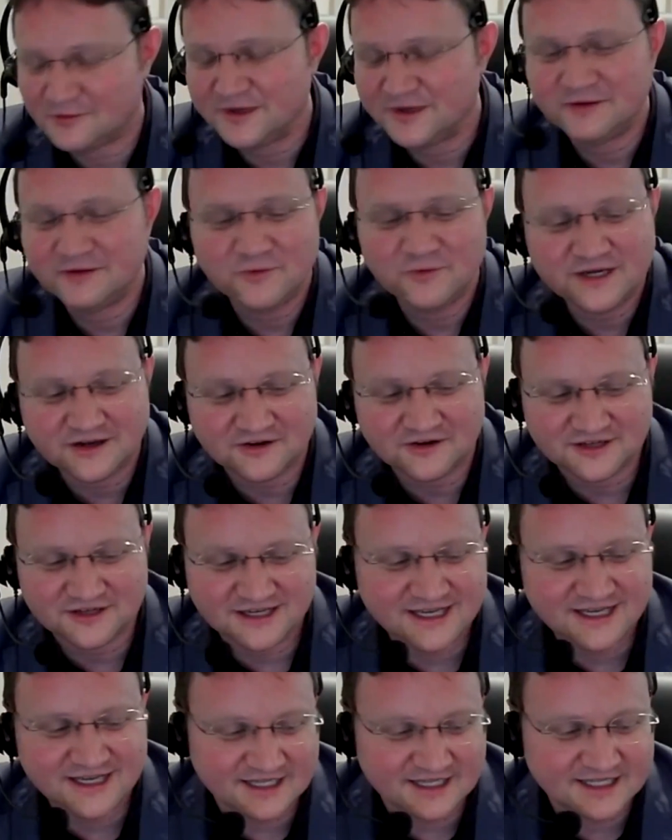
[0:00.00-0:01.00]
we don't.
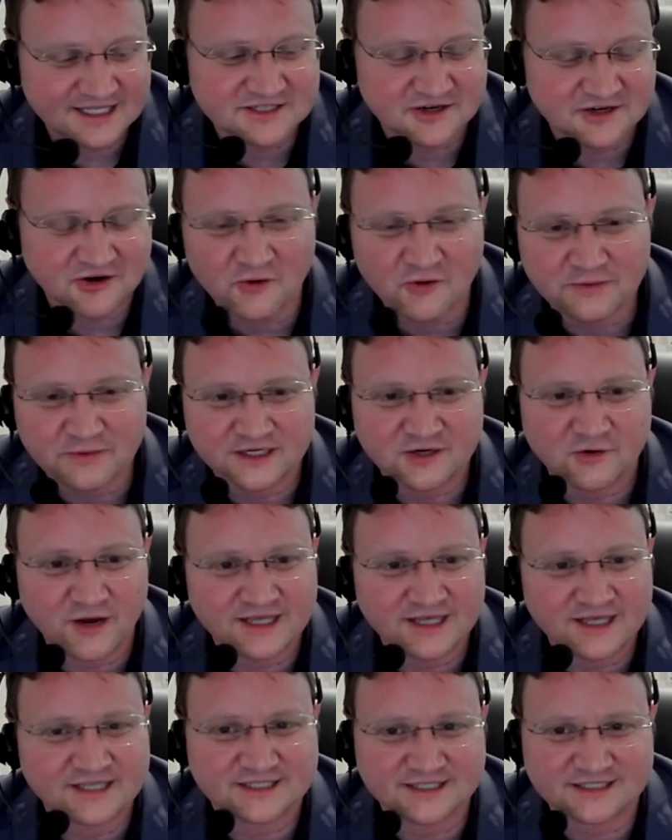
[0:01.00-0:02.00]
Yeah, these are open
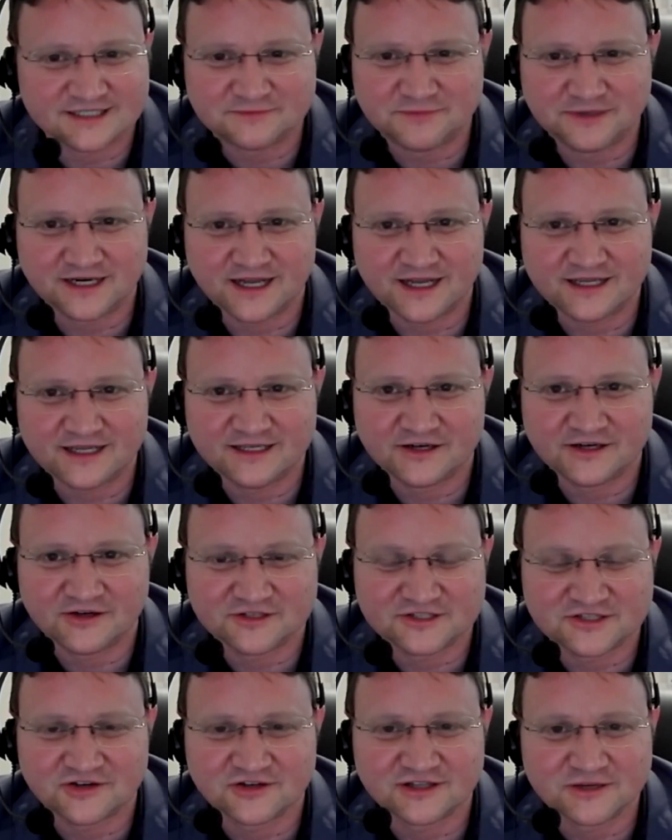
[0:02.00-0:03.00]
questions, but you know,
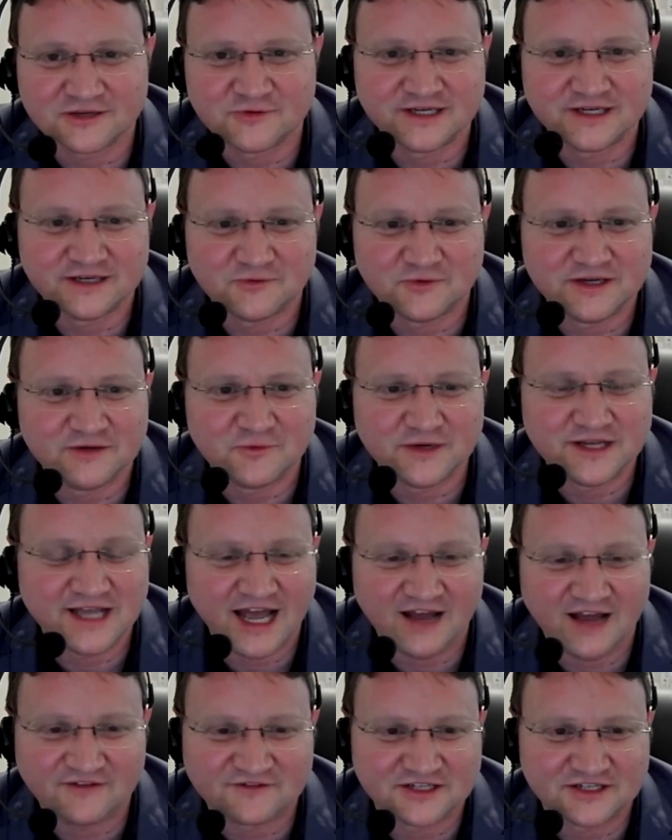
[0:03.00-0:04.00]
certainly we
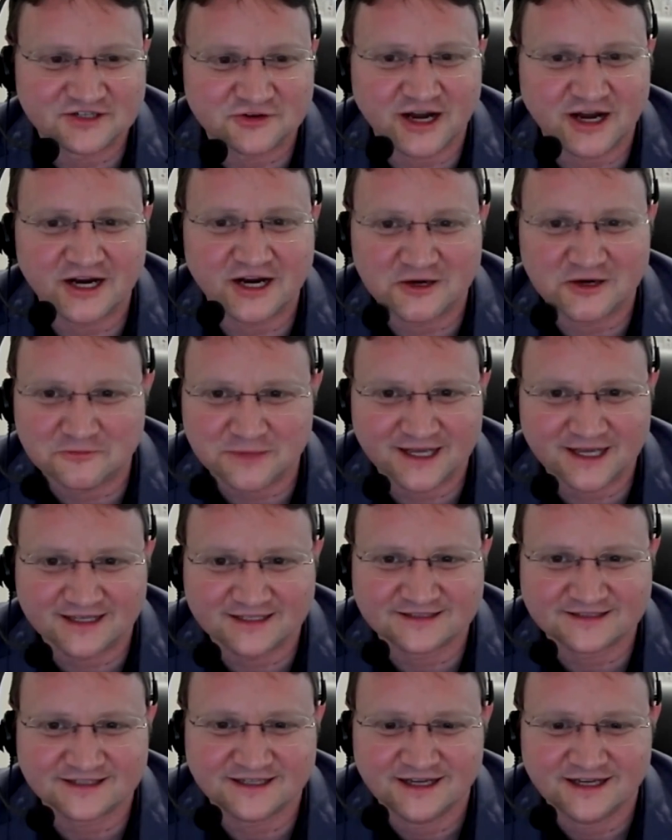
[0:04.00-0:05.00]
have to try our
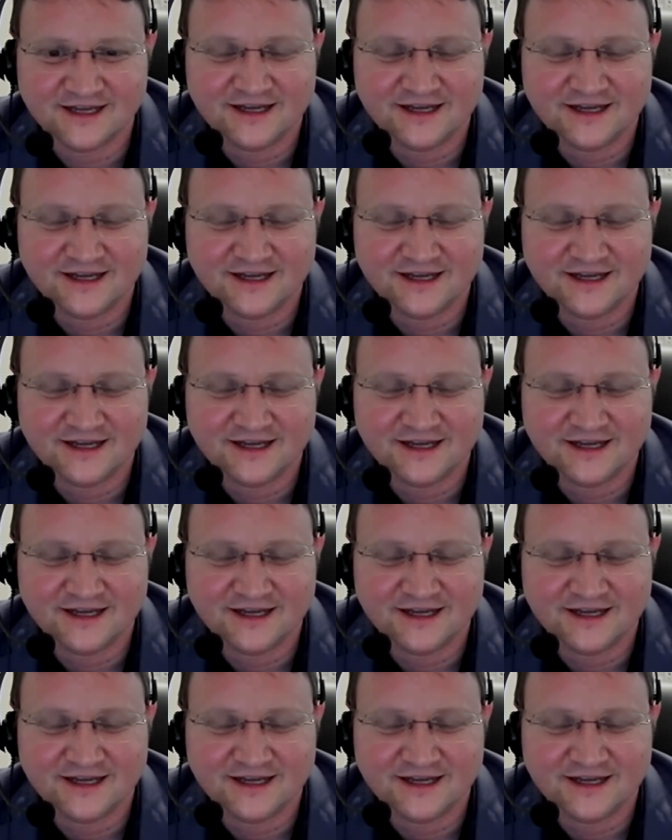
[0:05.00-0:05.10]
best